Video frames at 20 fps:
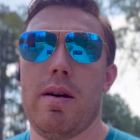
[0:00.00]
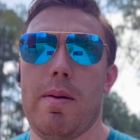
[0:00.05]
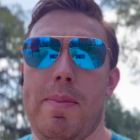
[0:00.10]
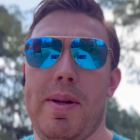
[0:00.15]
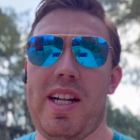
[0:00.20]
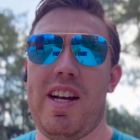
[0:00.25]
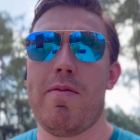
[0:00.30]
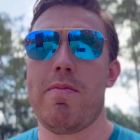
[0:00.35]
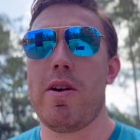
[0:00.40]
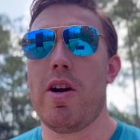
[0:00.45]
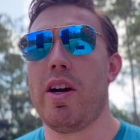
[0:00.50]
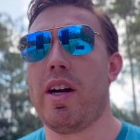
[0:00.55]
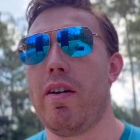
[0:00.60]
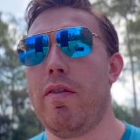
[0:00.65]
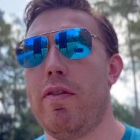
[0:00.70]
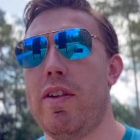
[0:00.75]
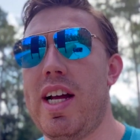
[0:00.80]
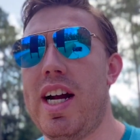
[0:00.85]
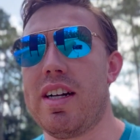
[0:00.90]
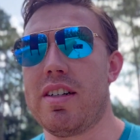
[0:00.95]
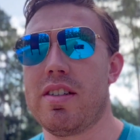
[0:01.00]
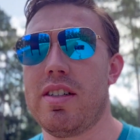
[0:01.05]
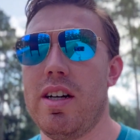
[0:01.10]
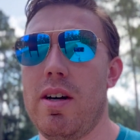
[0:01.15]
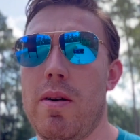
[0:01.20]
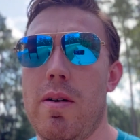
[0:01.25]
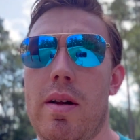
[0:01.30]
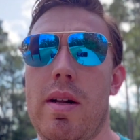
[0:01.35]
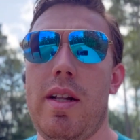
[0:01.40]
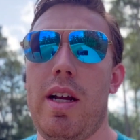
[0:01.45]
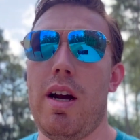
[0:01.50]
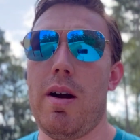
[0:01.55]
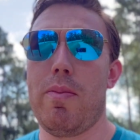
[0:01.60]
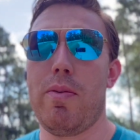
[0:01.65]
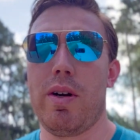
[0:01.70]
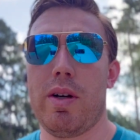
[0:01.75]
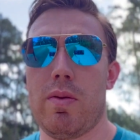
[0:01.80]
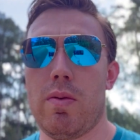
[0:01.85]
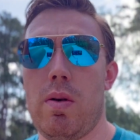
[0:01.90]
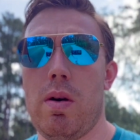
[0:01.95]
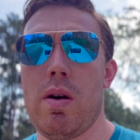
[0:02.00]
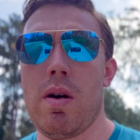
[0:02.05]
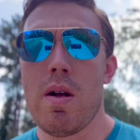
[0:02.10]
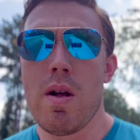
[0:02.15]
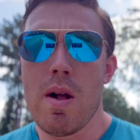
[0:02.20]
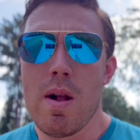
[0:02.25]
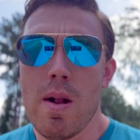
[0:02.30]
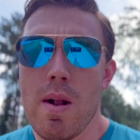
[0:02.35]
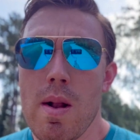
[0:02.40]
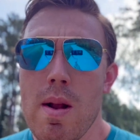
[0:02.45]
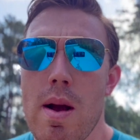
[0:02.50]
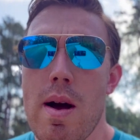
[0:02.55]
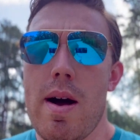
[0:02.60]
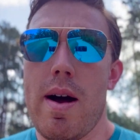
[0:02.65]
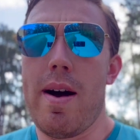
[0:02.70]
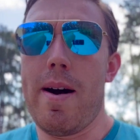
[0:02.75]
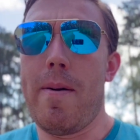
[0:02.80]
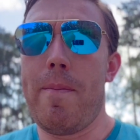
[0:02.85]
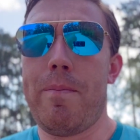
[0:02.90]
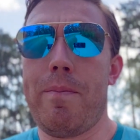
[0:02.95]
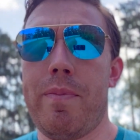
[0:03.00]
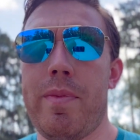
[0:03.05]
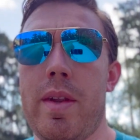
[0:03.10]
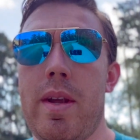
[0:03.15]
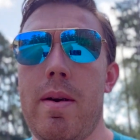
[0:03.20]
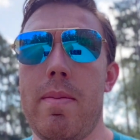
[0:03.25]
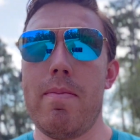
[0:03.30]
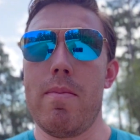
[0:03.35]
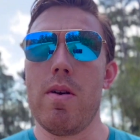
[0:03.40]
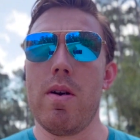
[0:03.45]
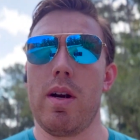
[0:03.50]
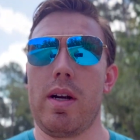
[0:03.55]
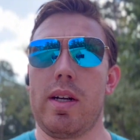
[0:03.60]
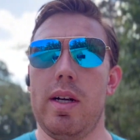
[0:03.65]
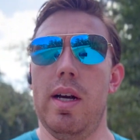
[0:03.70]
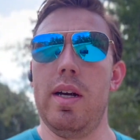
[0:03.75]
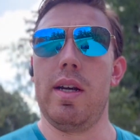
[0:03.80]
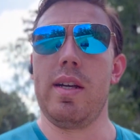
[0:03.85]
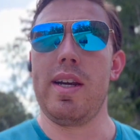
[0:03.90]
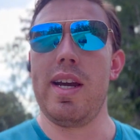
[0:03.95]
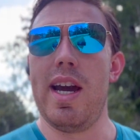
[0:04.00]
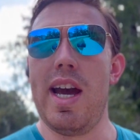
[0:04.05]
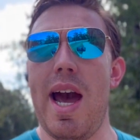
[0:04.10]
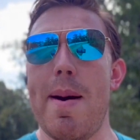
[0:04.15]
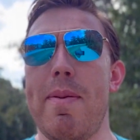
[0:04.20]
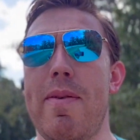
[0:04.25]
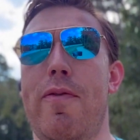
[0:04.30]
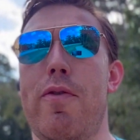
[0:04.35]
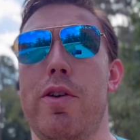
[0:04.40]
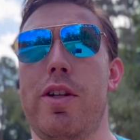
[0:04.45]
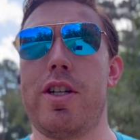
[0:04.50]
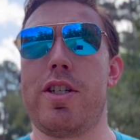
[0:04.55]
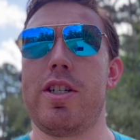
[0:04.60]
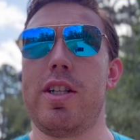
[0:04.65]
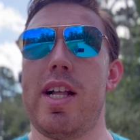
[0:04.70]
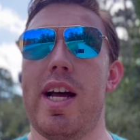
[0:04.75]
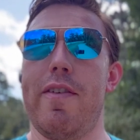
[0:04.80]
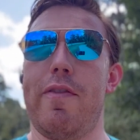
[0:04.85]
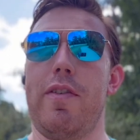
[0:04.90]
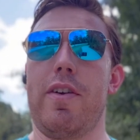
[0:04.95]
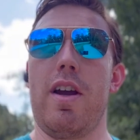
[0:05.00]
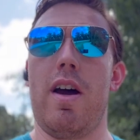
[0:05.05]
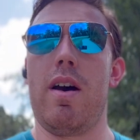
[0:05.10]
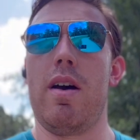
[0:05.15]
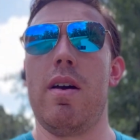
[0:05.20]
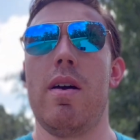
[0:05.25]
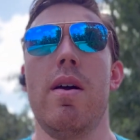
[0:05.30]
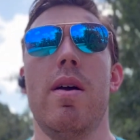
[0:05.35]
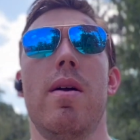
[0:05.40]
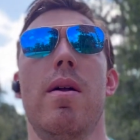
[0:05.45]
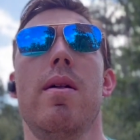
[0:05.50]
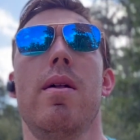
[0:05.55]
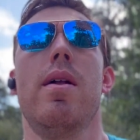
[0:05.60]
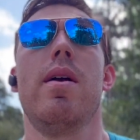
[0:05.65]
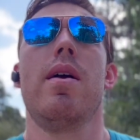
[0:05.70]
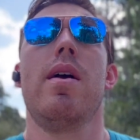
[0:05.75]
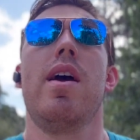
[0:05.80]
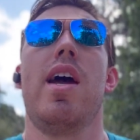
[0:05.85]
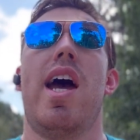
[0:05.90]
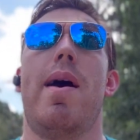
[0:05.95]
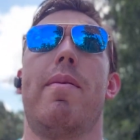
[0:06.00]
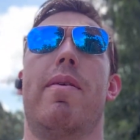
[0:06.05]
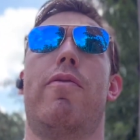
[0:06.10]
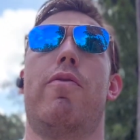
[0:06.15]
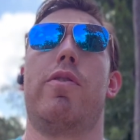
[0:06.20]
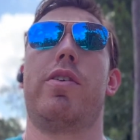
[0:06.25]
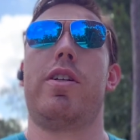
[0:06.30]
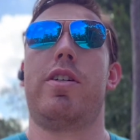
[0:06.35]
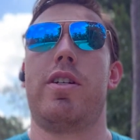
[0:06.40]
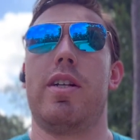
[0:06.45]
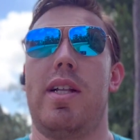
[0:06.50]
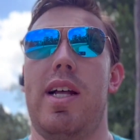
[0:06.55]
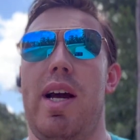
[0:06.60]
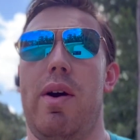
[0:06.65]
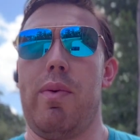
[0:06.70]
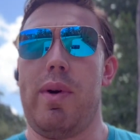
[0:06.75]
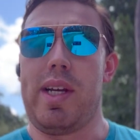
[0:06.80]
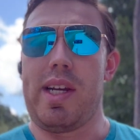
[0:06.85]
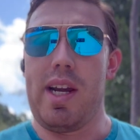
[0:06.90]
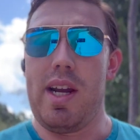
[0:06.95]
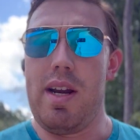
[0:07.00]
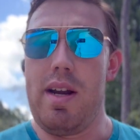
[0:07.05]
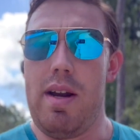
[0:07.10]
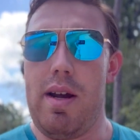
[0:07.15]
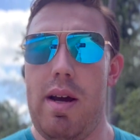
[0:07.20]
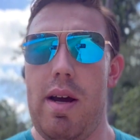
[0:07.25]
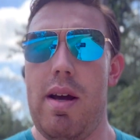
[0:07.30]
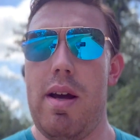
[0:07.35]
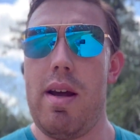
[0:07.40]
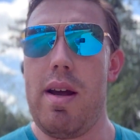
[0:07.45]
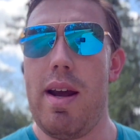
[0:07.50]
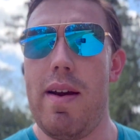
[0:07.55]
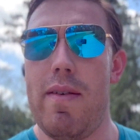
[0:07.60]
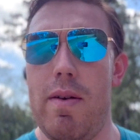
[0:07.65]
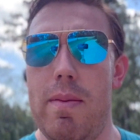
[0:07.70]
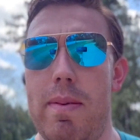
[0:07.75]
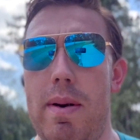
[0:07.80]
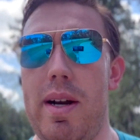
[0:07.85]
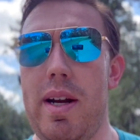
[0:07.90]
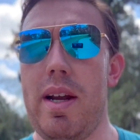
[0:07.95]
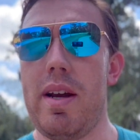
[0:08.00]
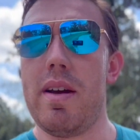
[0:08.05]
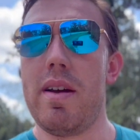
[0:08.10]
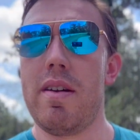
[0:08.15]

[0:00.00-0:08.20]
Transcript: But they have American flags, so they are pretty cool. America, yeah. Happy 4th of July, y'all. Happy 4th of July weekend, everybody.